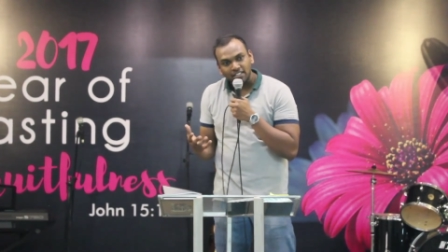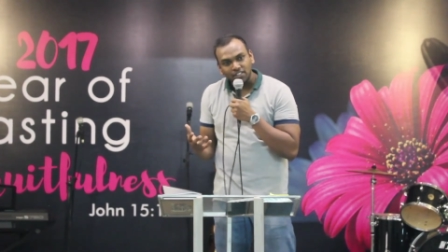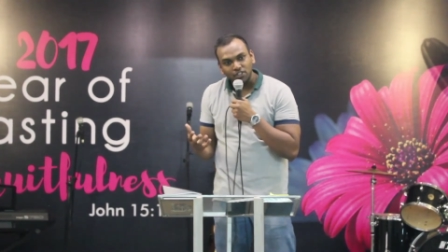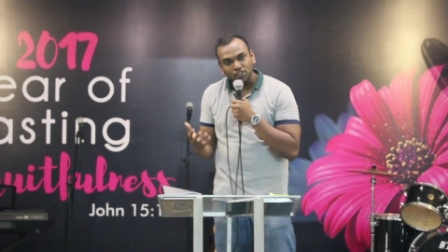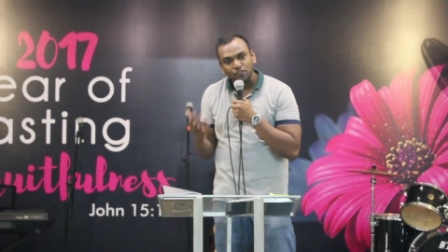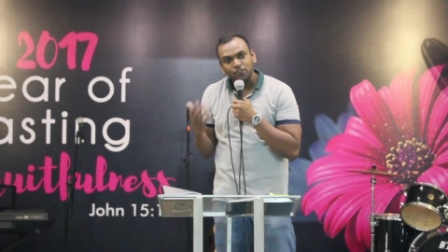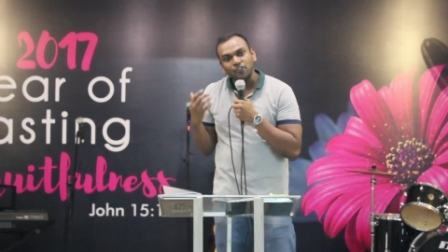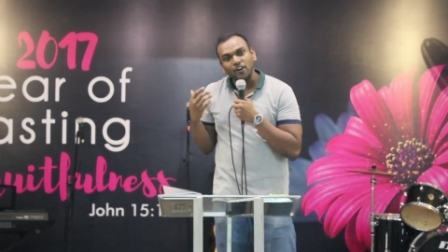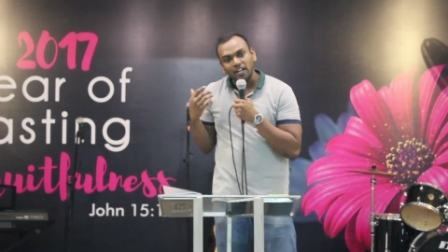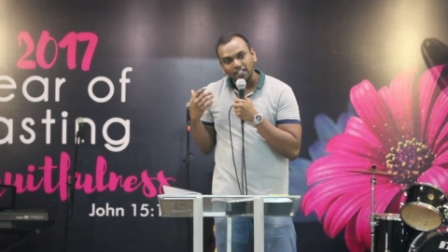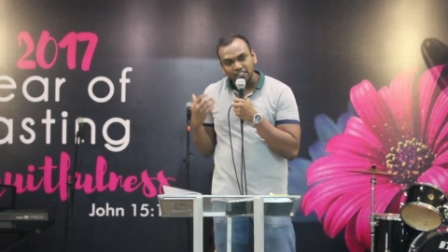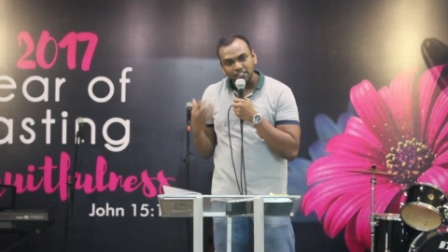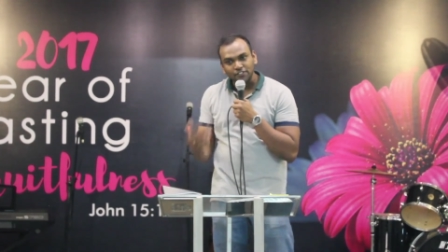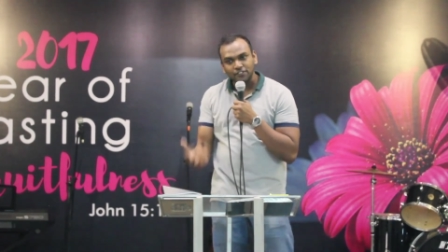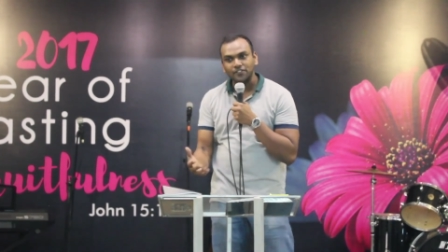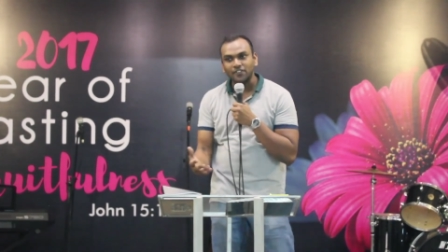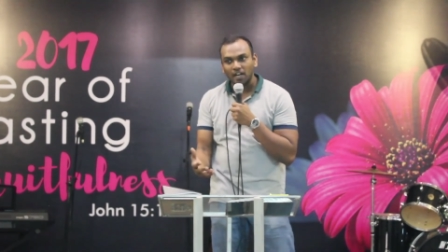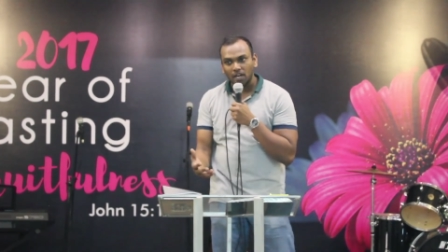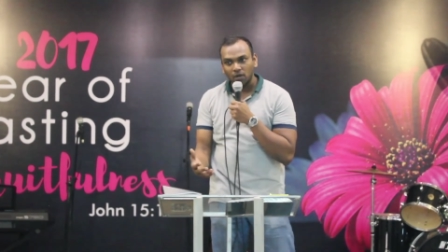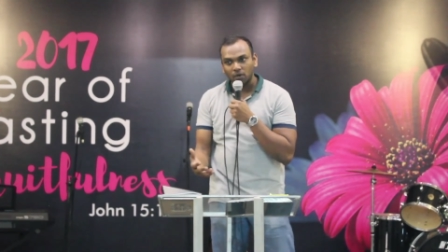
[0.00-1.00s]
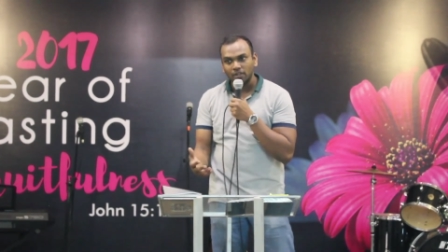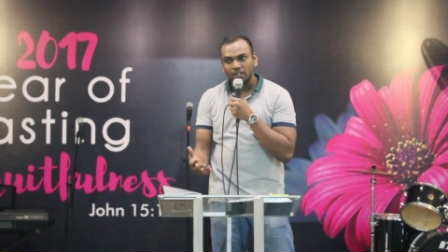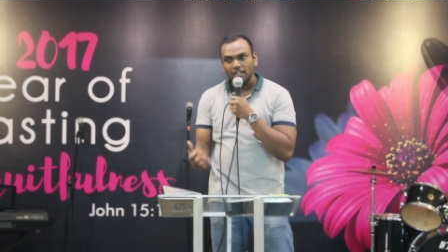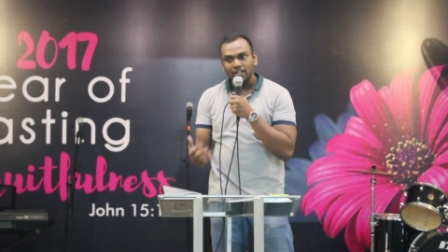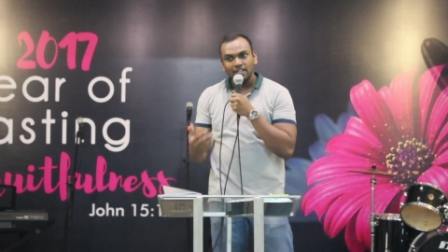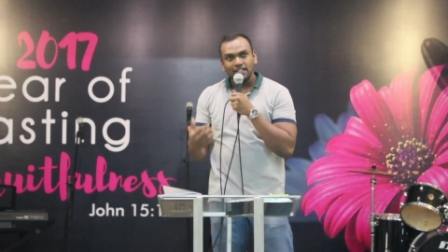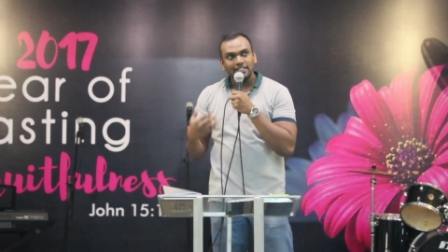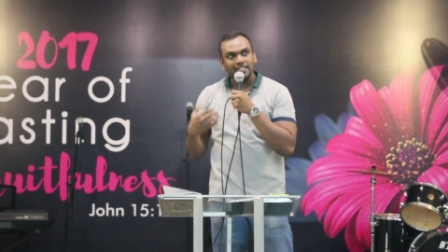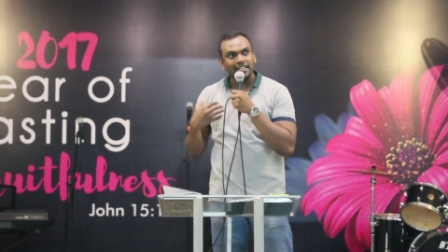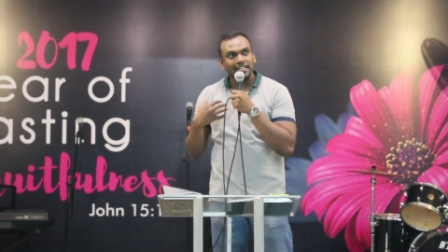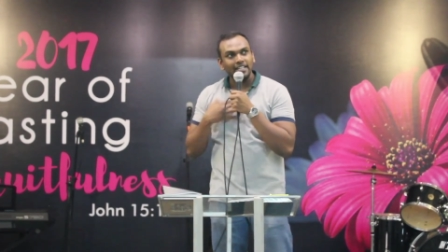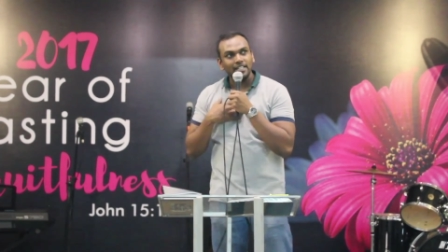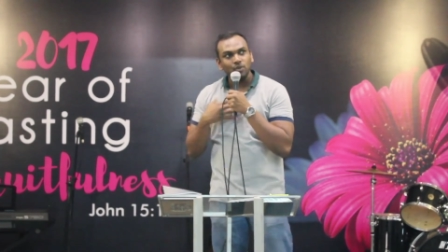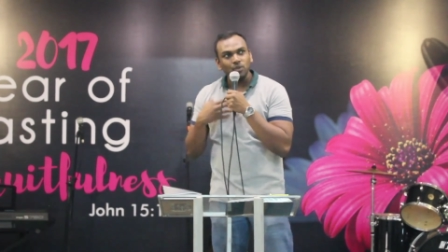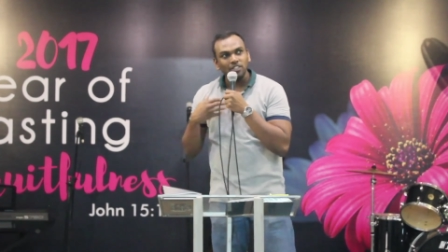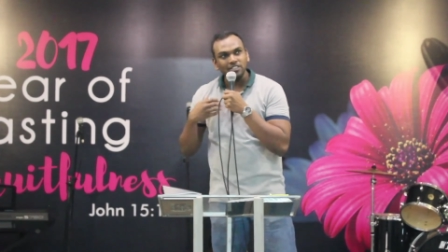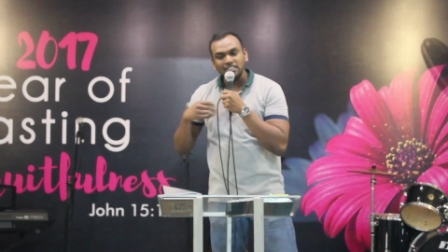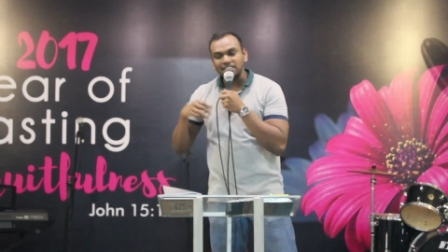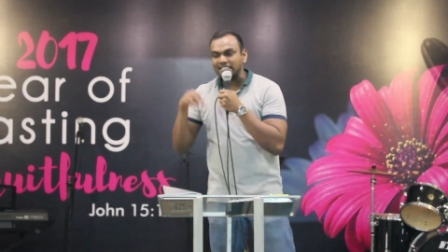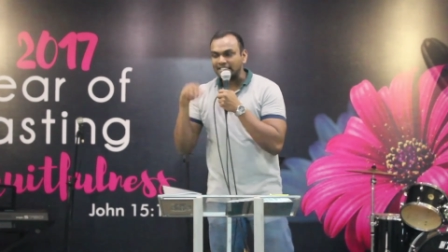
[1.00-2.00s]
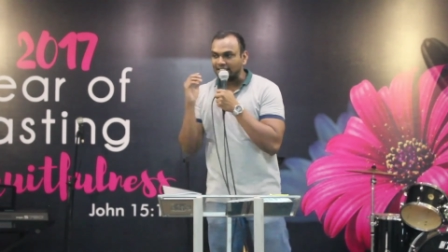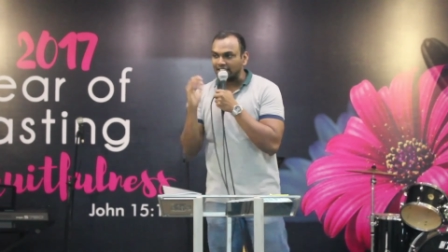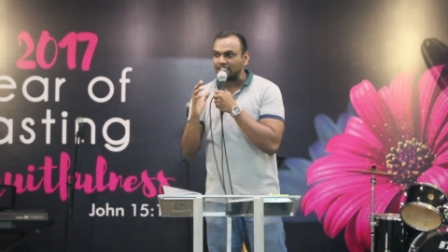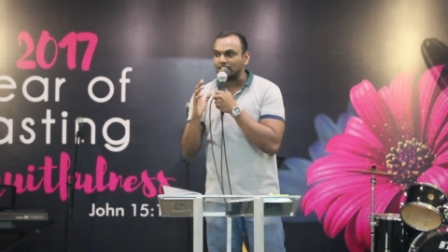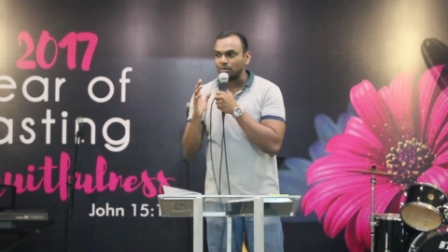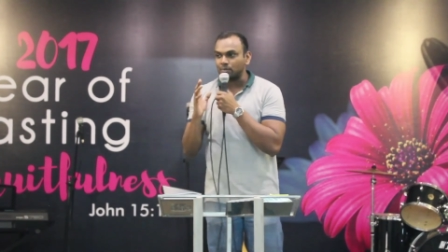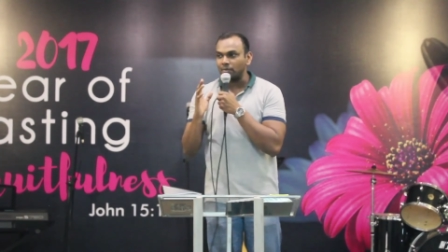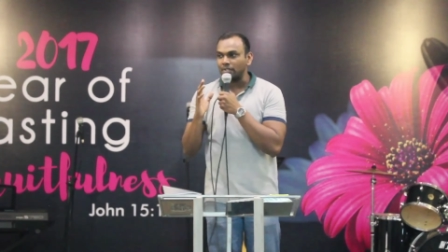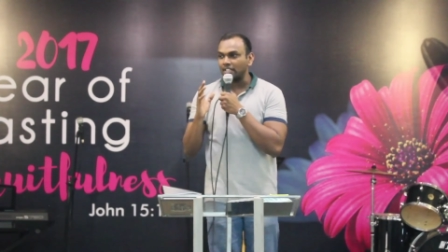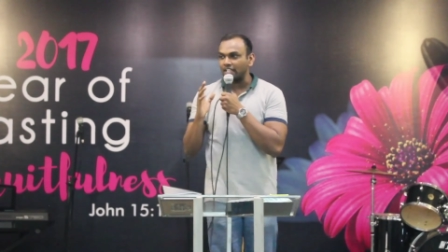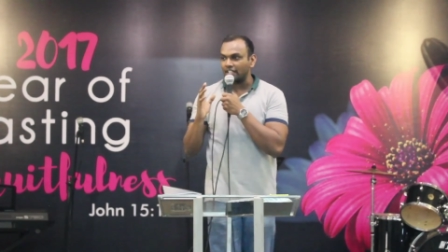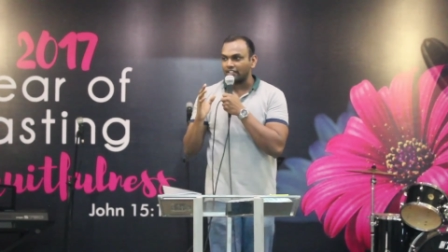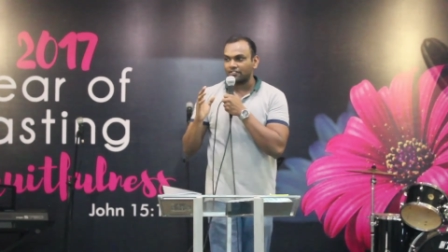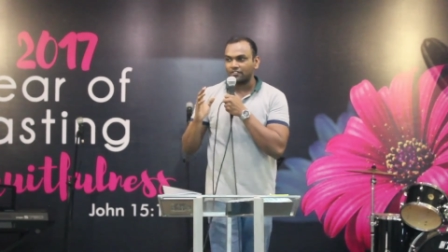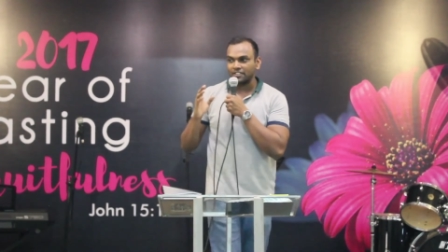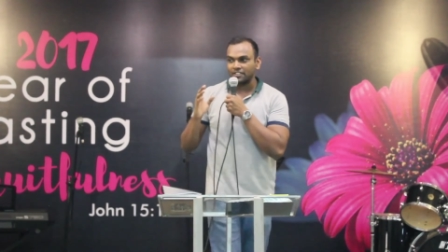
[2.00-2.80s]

you know, father found that it was his disbelief